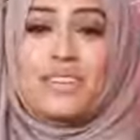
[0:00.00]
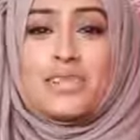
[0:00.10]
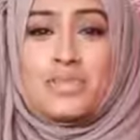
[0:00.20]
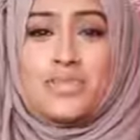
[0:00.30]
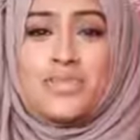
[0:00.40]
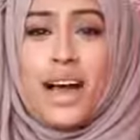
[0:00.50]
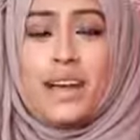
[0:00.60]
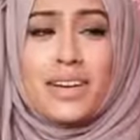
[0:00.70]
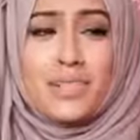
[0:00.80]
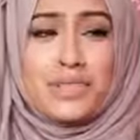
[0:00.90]
I lost my
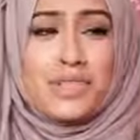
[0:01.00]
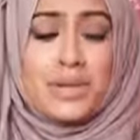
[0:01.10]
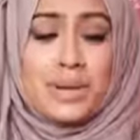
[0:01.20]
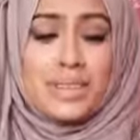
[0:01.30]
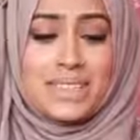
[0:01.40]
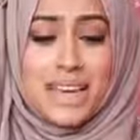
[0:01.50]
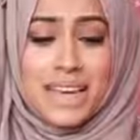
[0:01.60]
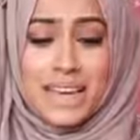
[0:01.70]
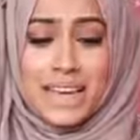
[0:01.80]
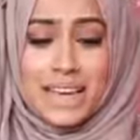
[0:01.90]
flow, now I forgot what I was
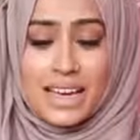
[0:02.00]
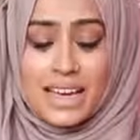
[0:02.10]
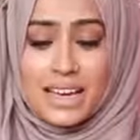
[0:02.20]
saying.